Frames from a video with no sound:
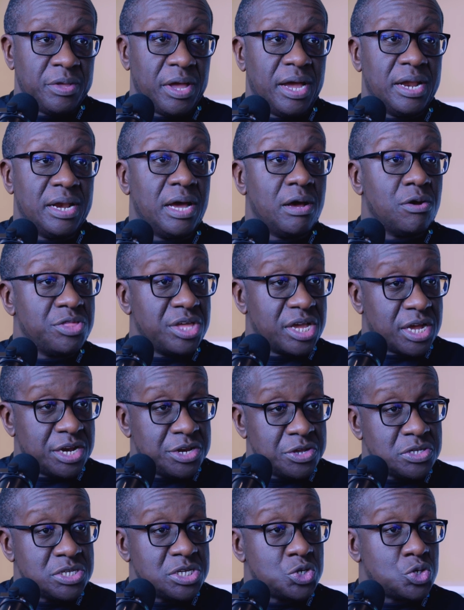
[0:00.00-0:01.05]
and how they can
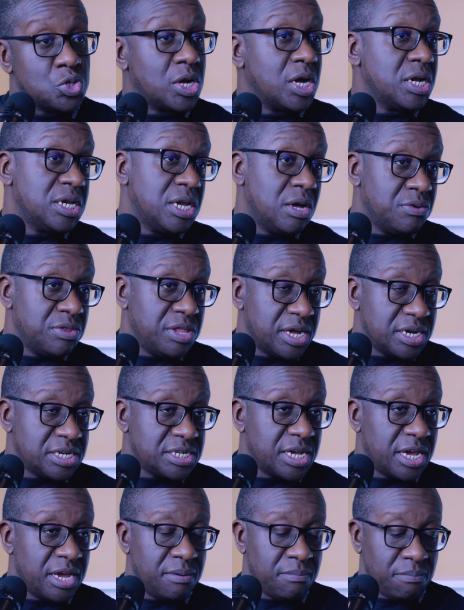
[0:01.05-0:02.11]
use it to cut down their
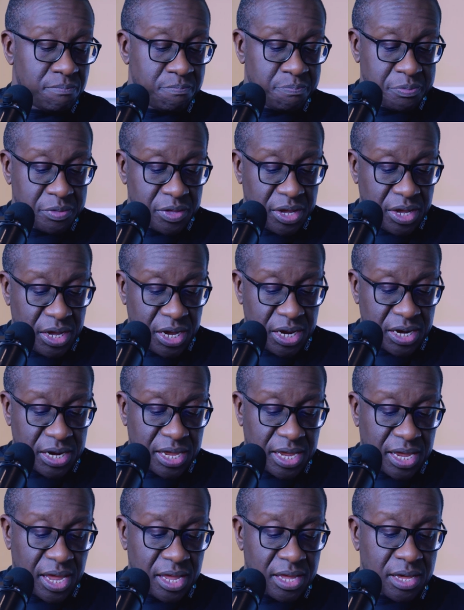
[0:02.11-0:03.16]
time. In
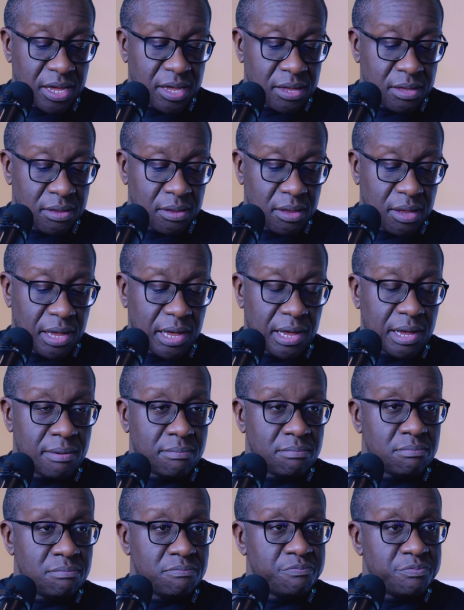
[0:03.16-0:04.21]
Kenya,
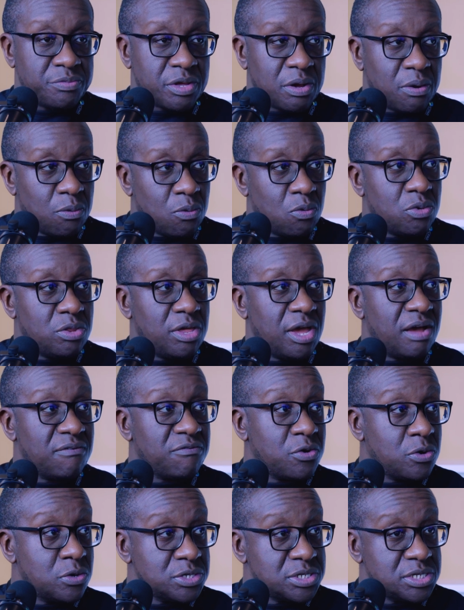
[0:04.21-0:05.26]
they
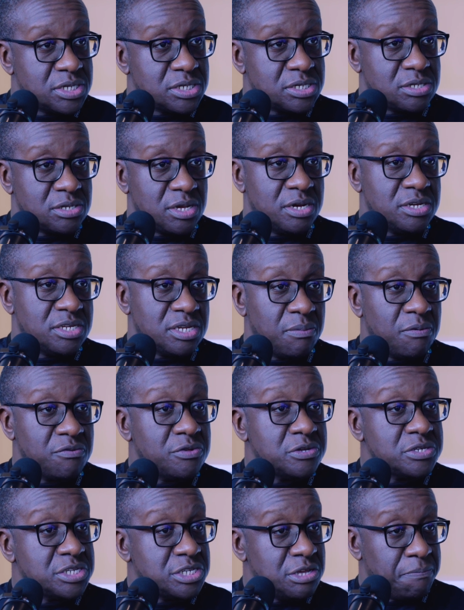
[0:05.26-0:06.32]
have courses, and some of
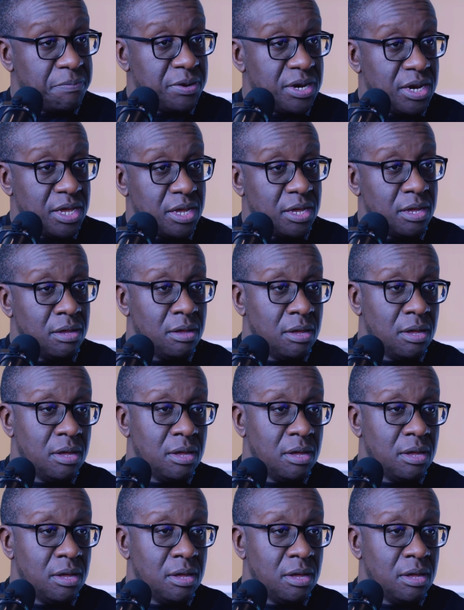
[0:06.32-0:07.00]
those CPD